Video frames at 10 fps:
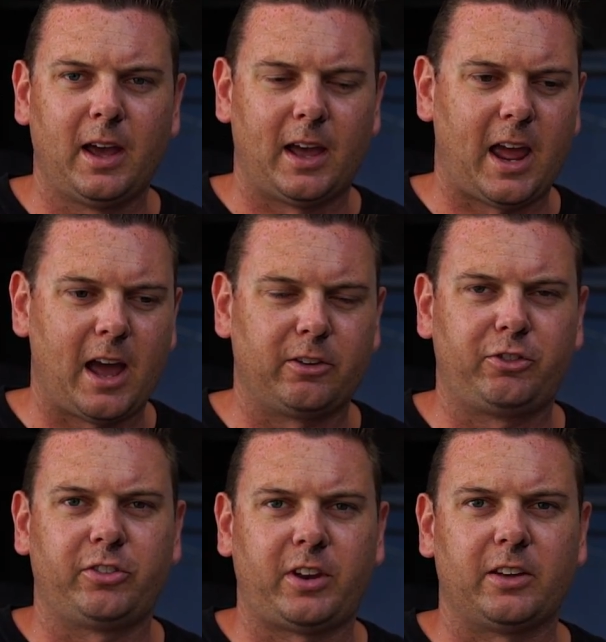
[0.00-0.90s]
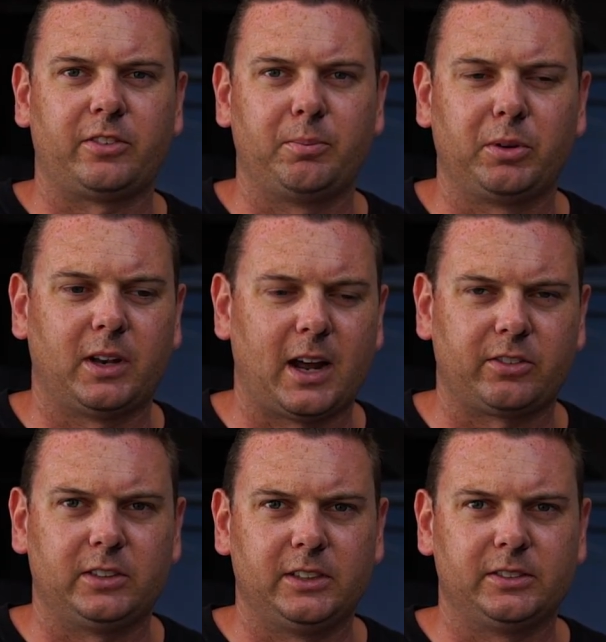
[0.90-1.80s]
and just how simple it
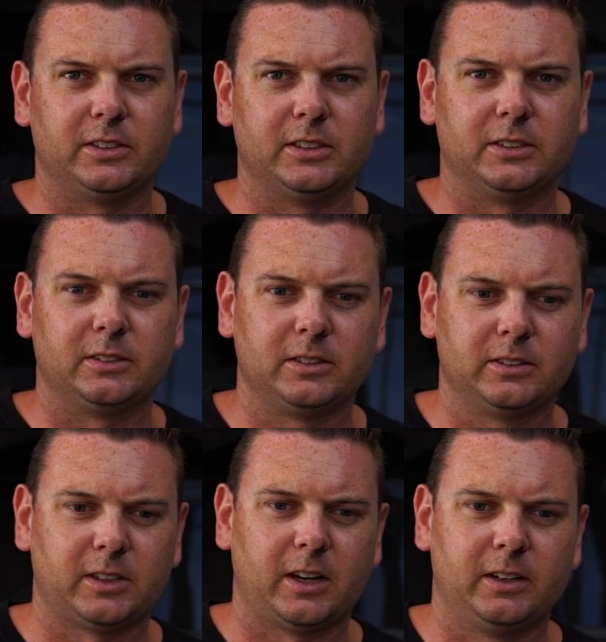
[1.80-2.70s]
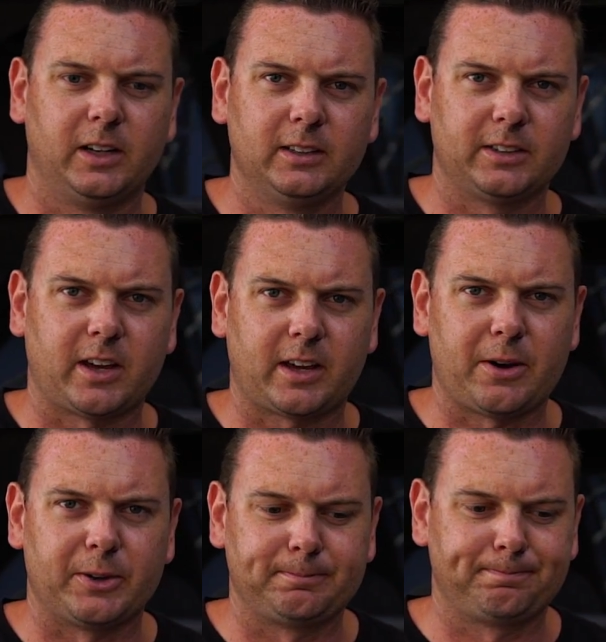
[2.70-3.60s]
actually is to do. So let's get
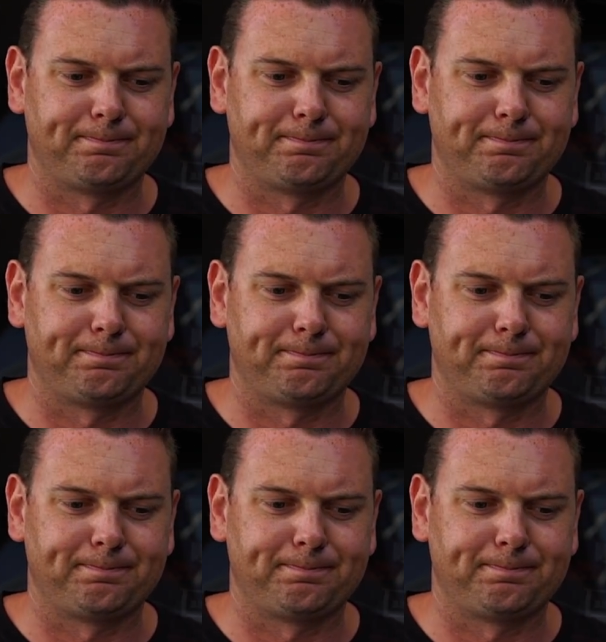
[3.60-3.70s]
going.